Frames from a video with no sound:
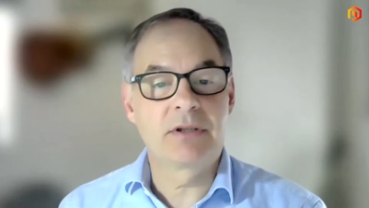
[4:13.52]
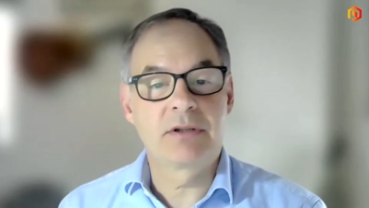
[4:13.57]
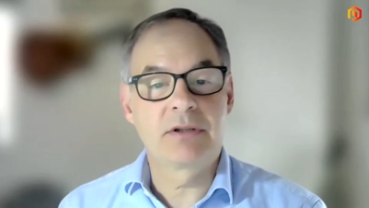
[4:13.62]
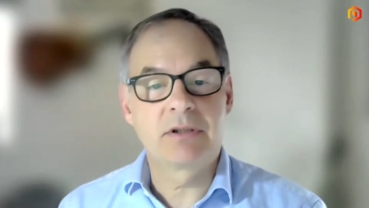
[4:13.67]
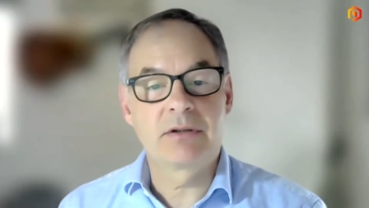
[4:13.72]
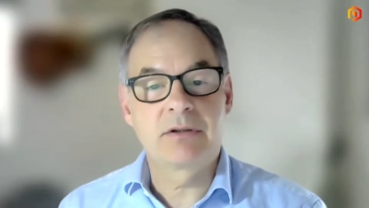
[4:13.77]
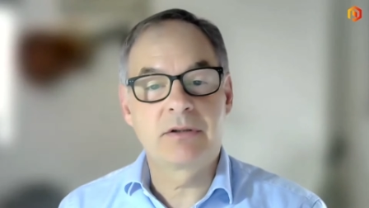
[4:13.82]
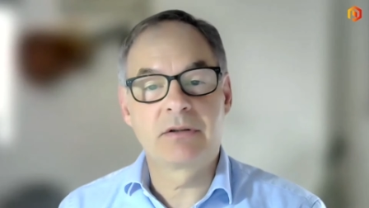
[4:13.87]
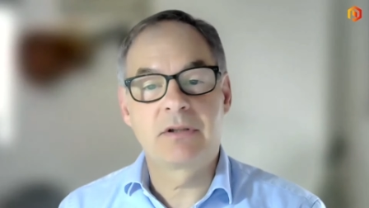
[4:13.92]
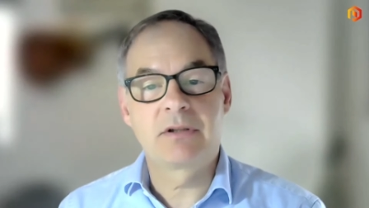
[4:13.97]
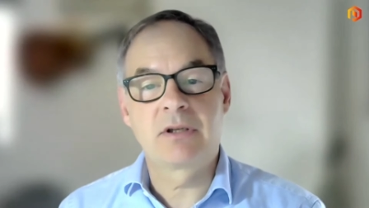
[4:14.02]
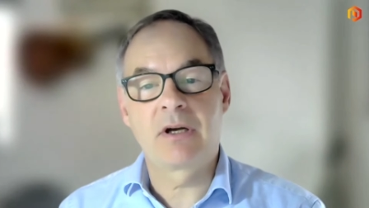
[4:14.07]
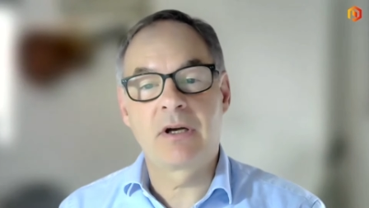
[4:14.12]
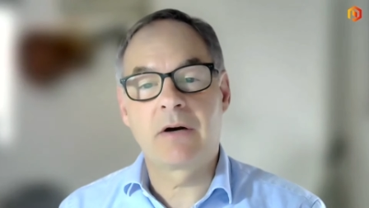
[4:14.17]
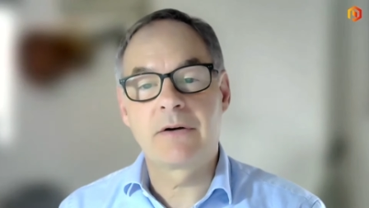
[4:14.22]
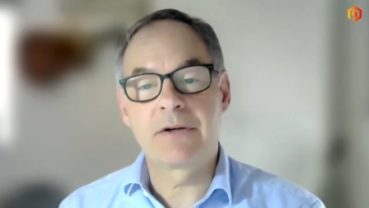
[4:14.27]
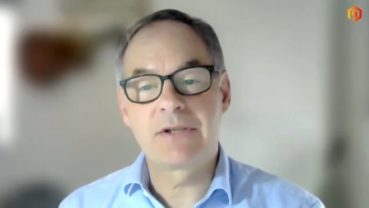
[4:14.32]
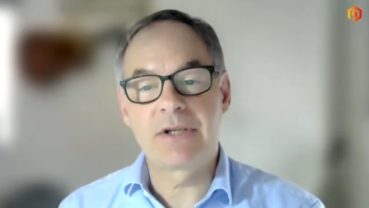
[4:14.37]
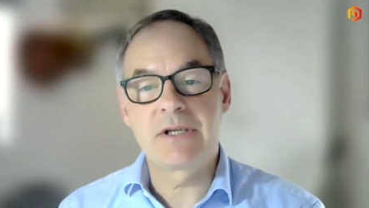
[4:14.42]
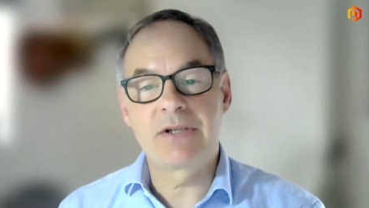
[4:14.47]
the, the, the
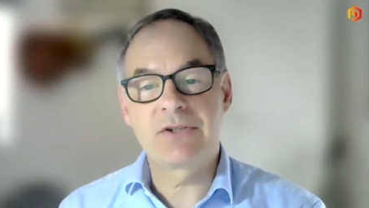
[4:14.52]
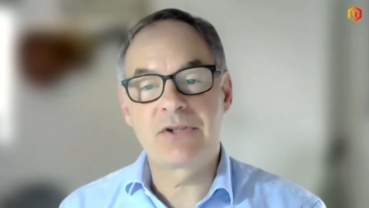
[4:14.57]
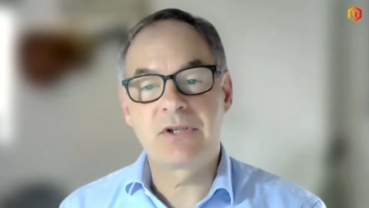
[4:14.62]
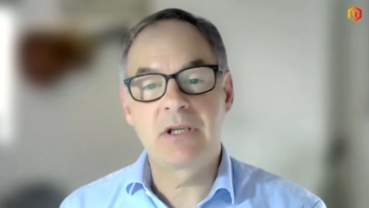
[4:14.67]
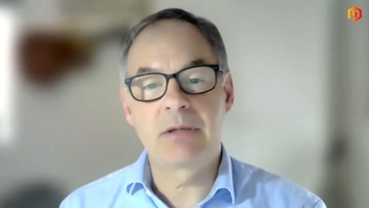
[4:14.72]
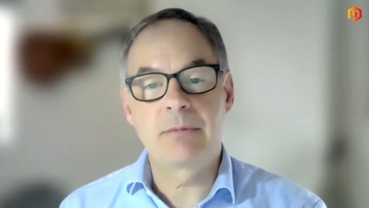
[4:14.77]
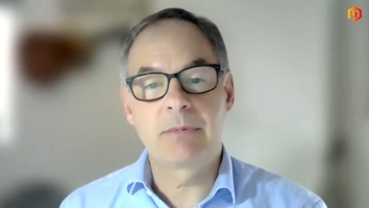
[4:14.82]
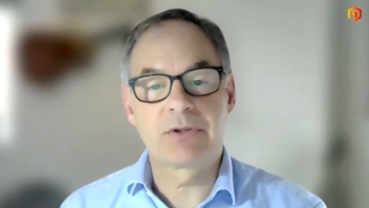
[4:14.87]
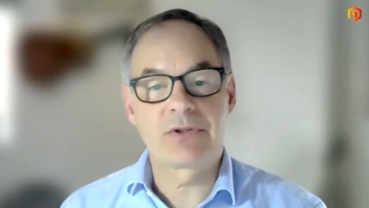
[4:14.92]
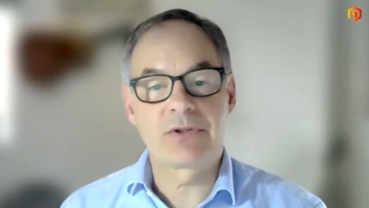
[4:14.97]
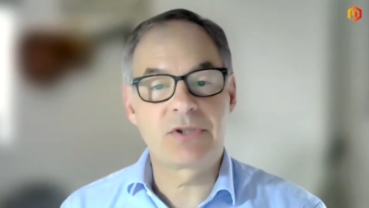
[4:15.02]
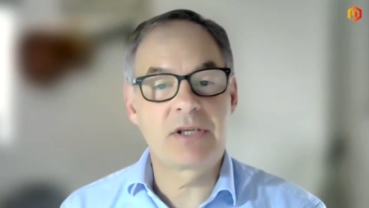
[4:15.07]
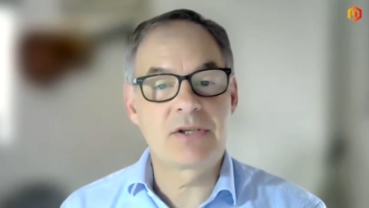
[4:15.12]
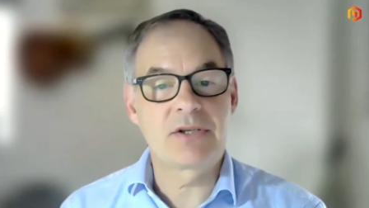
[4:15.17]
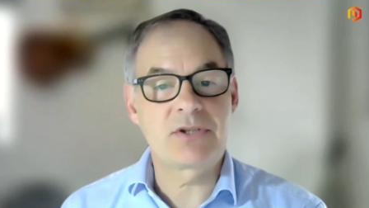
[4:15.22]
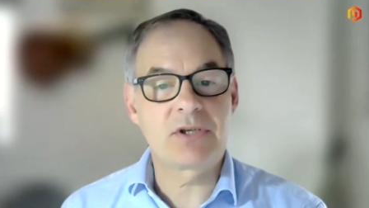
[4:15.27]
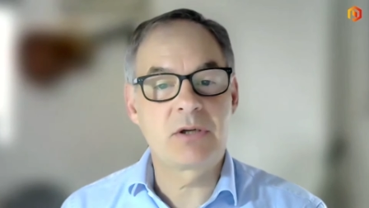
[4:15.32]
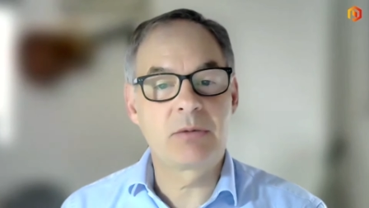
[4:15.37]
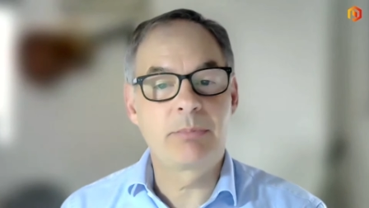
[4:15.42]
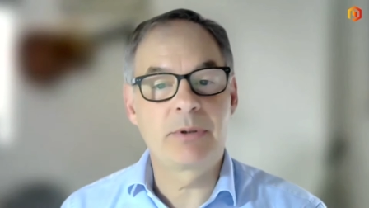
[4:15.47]
R and D team, our
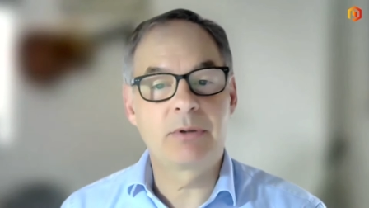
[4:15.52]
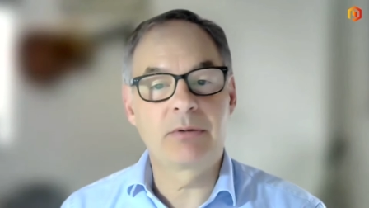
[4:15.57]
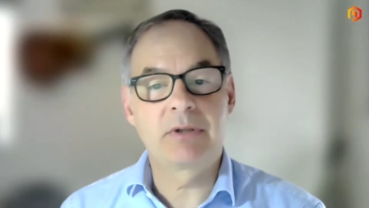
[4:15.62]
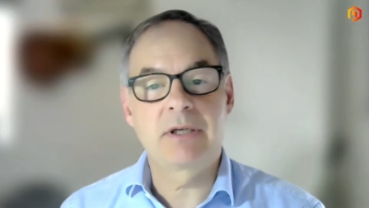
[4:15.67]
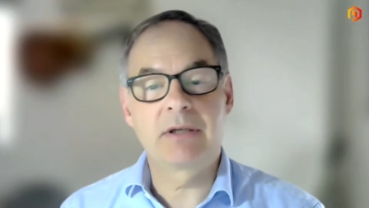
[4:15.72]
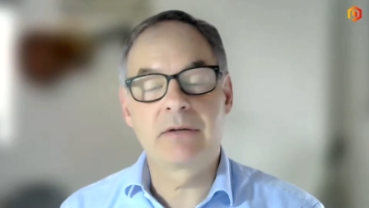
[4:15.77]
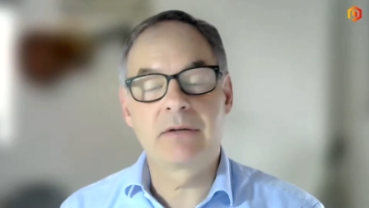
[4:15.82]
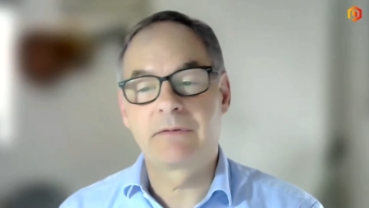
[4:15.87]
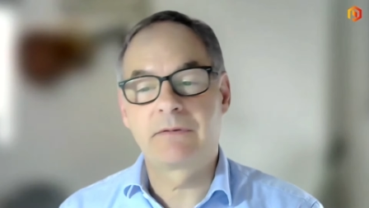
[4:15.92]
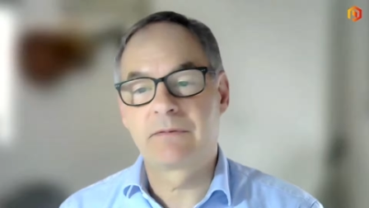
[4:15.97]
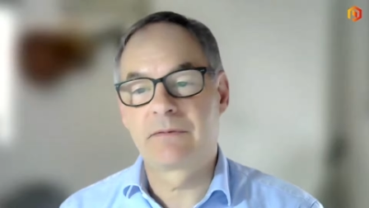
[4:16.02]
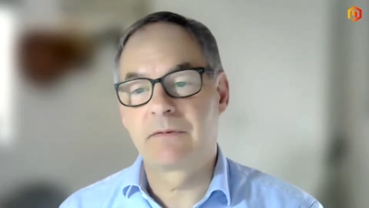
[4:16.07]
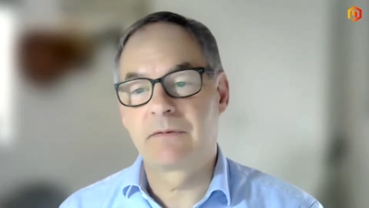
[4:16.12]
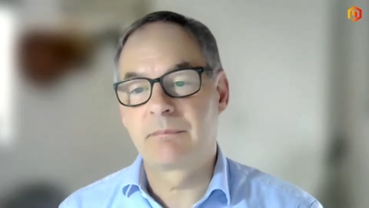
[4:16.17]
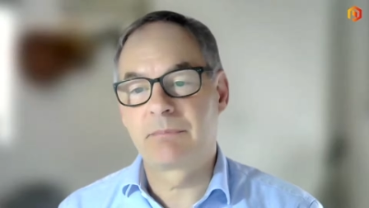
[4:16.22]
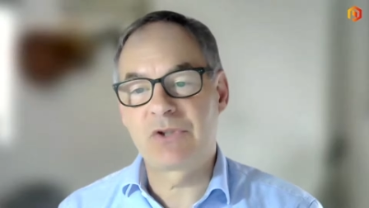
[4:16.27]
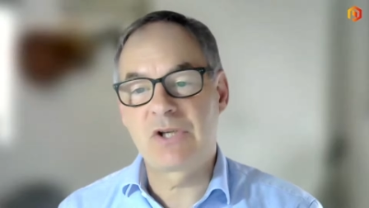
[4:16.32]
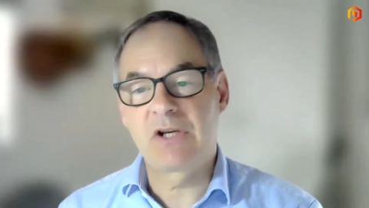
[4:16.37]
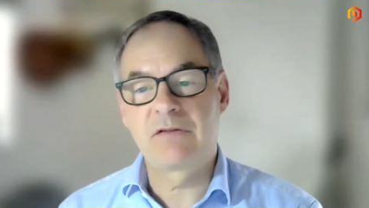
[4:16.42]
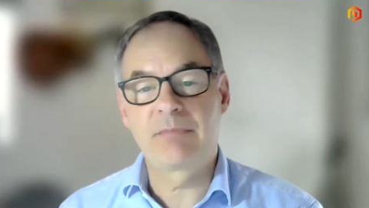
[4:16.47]
CSO Bill Love,
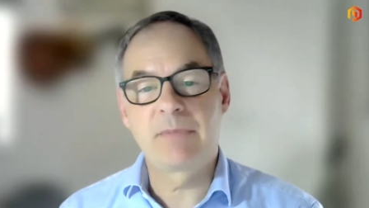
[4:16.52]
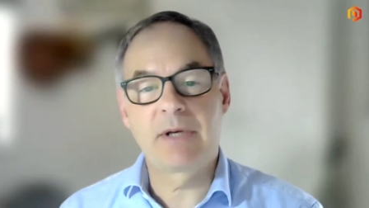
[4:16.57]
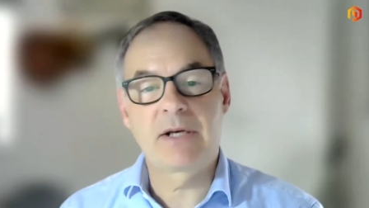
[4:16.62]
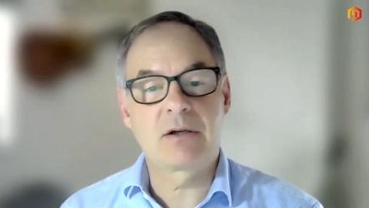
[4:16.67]
Chief mm-hmm.